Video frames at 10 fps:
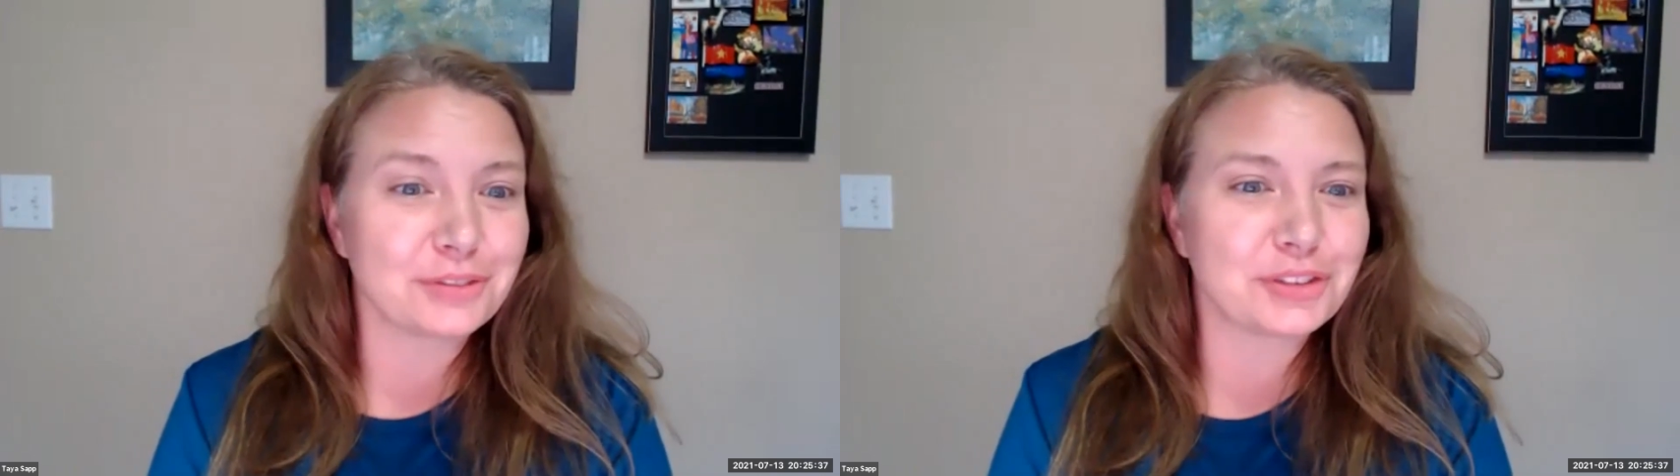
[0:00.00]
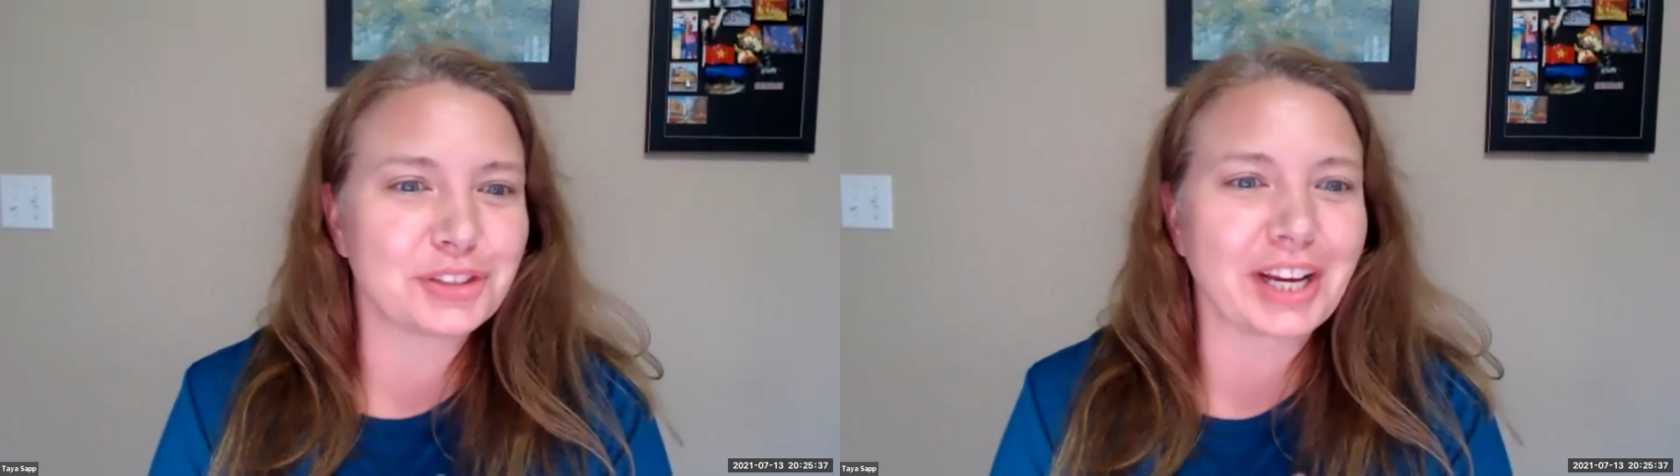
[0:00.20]

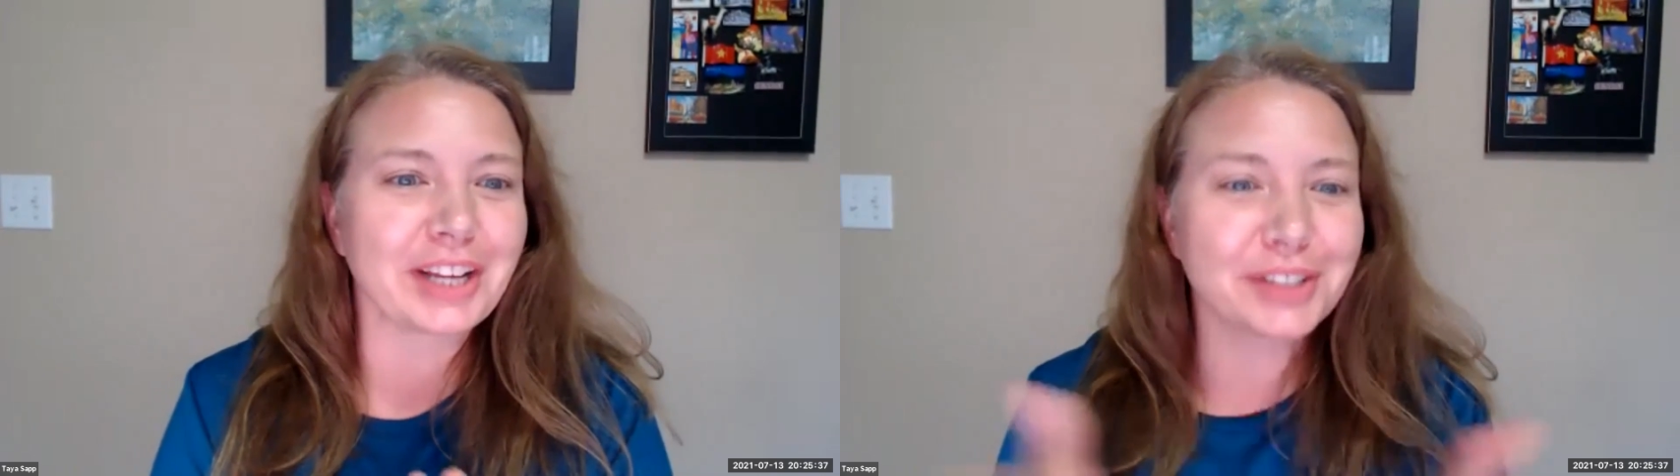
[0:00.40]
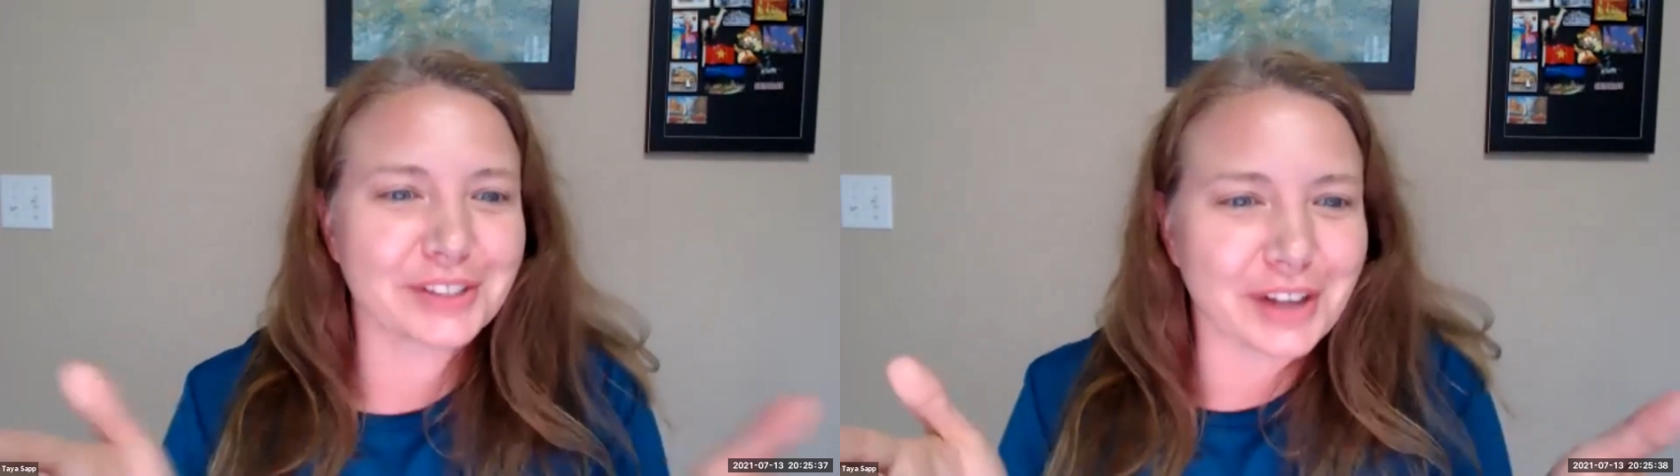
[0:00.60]

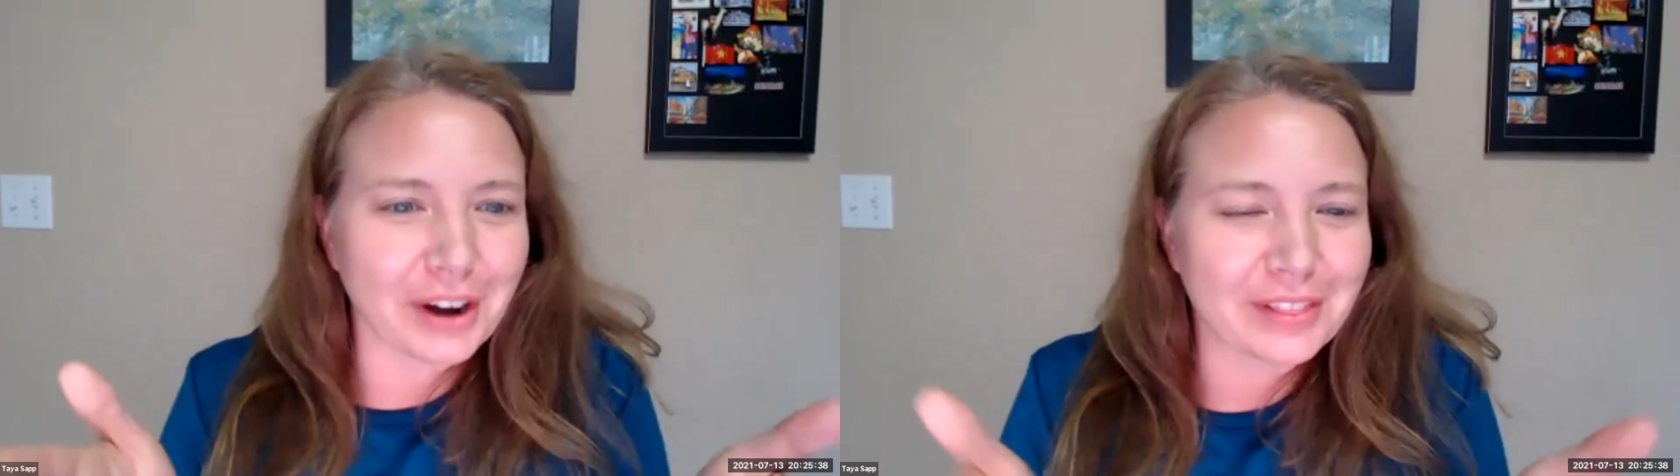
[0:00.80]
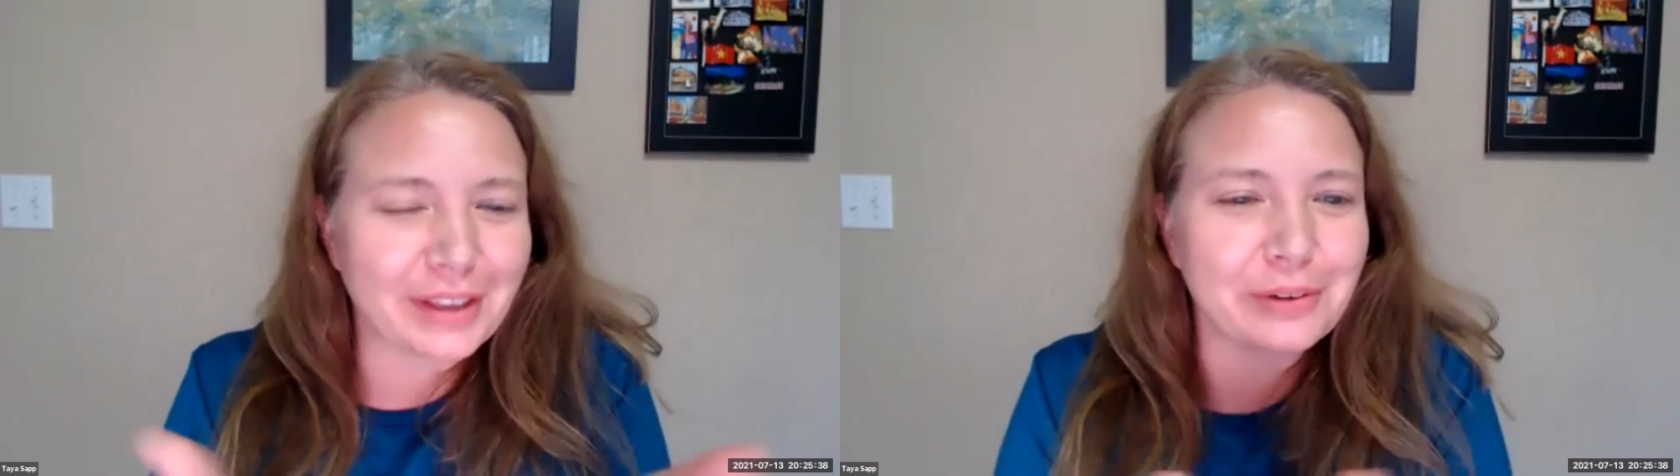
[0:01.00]
chances are
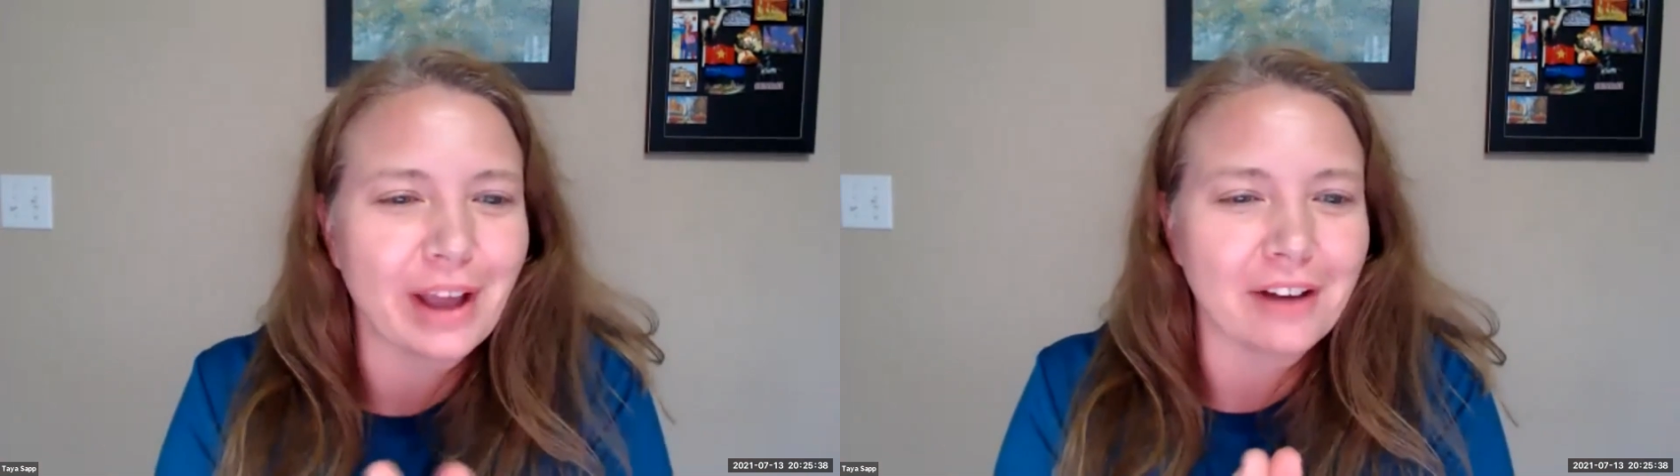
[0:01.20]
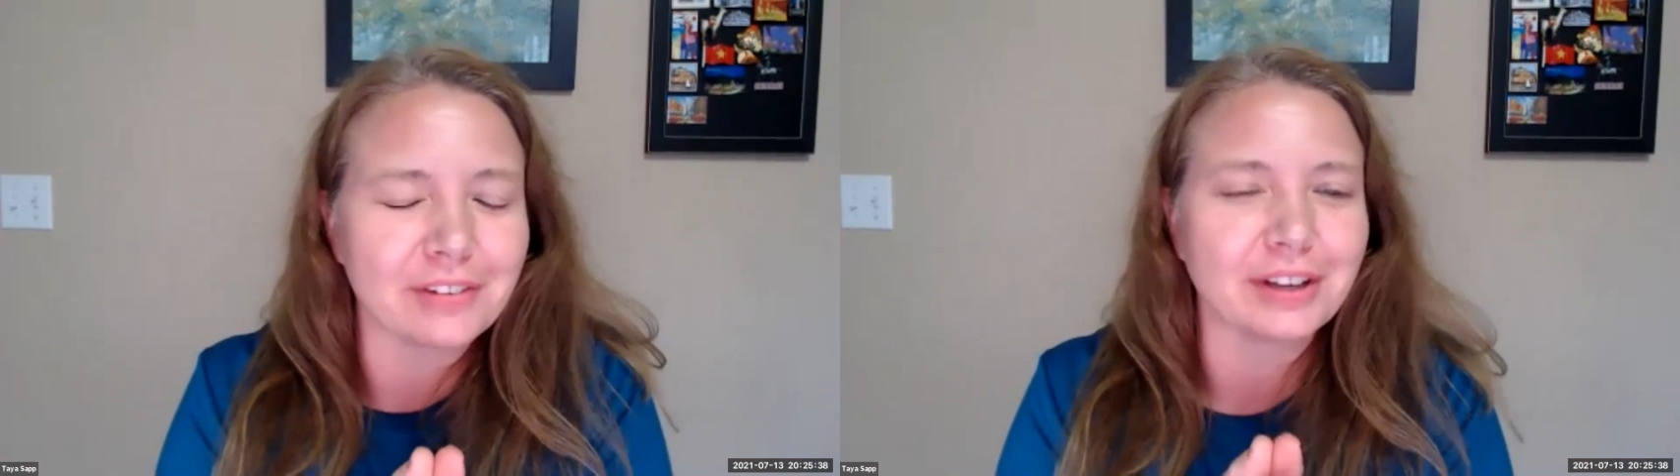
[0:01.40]
that you
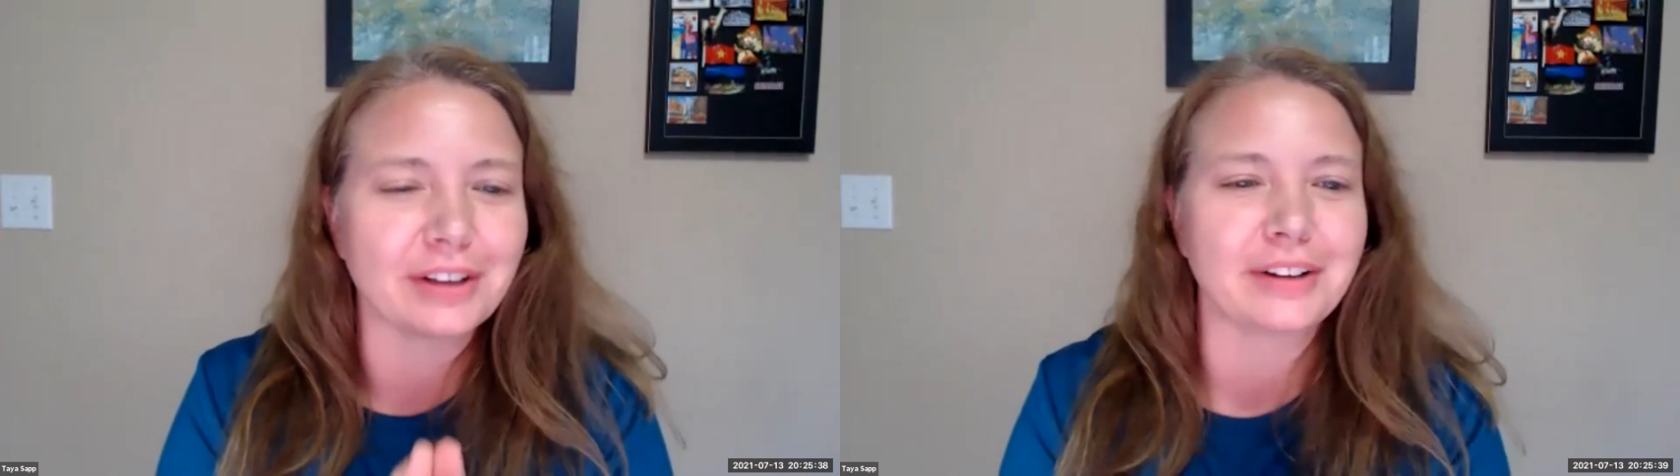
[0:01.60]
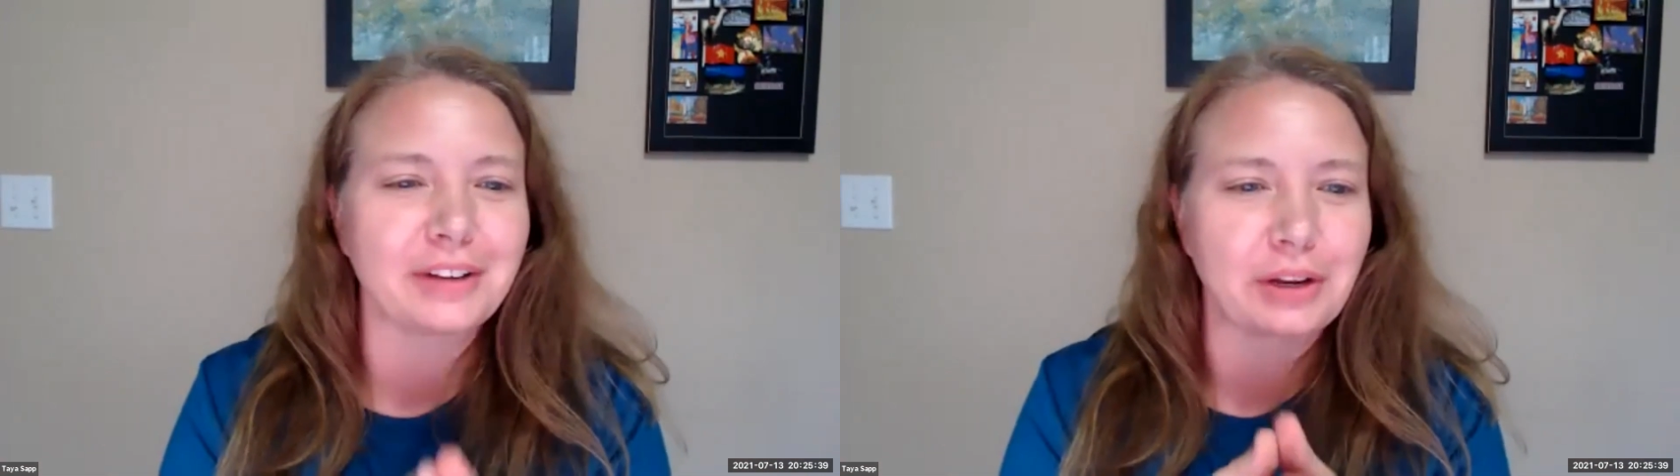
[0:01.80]
have
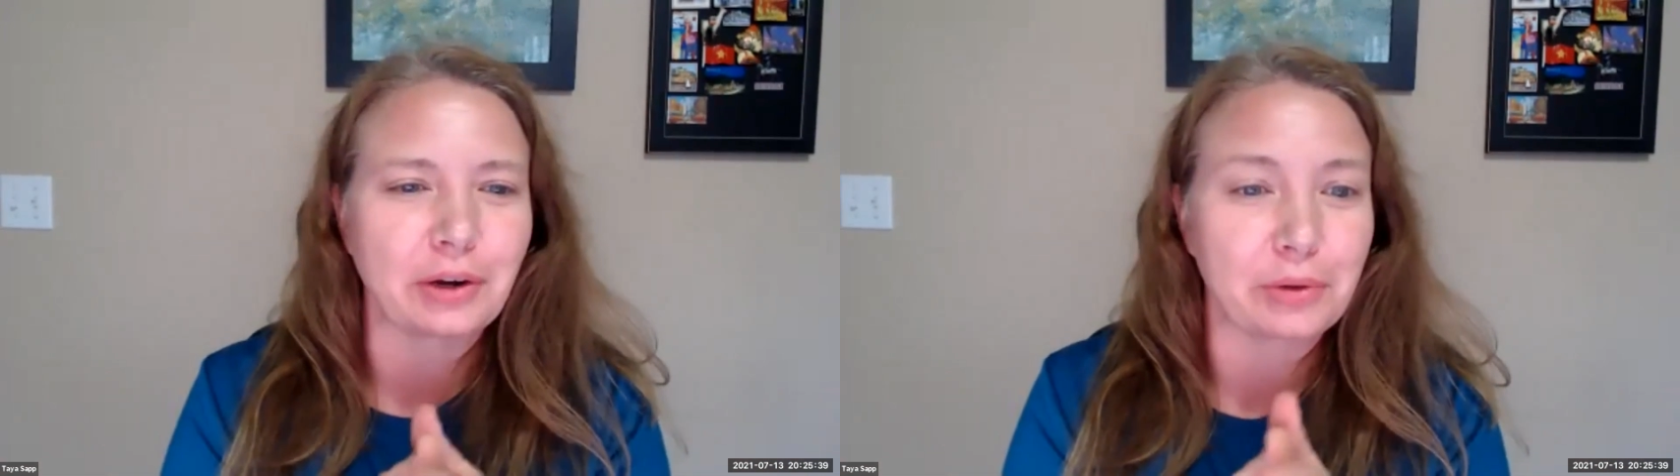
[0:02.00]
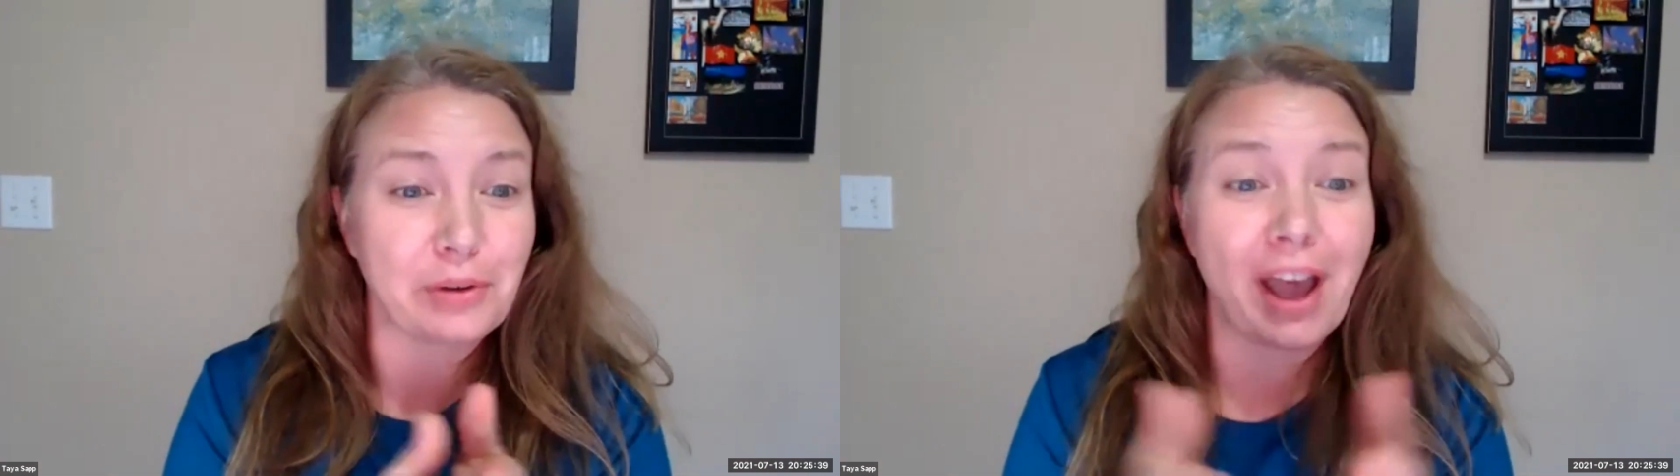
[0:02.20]

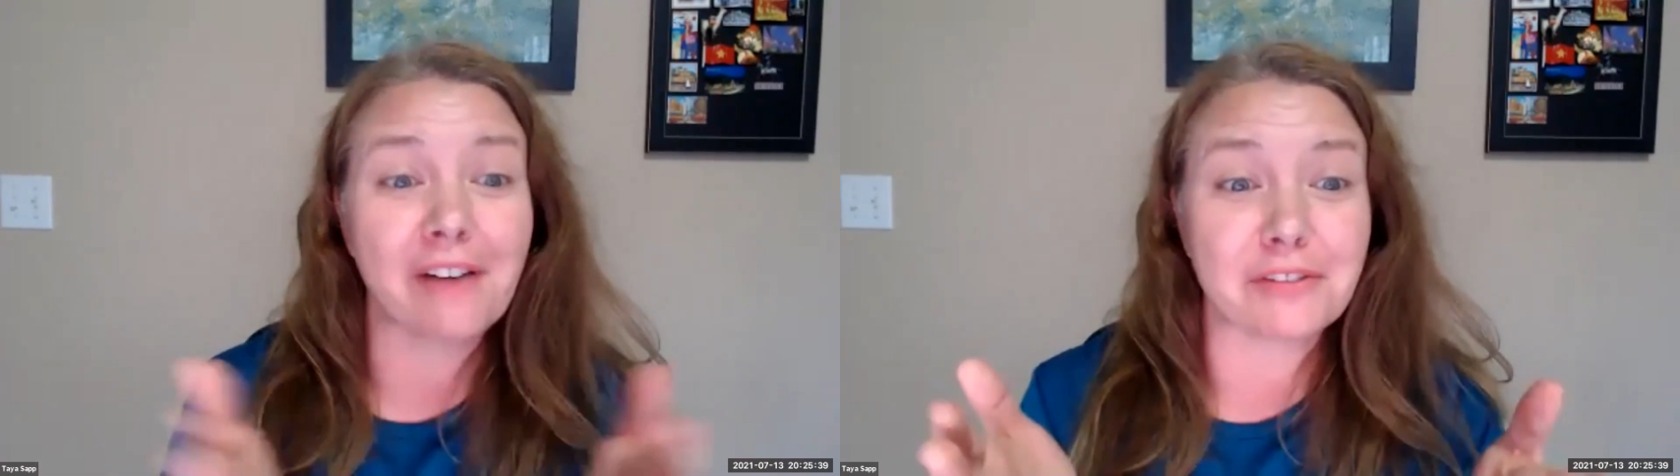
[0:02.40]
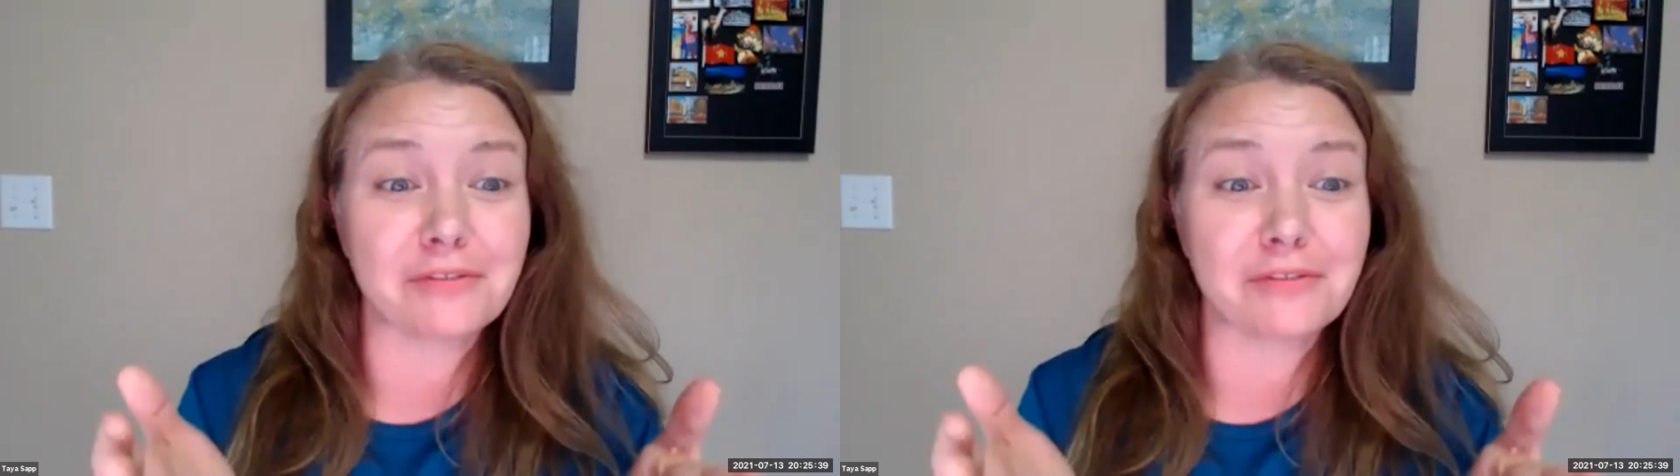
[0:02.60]
a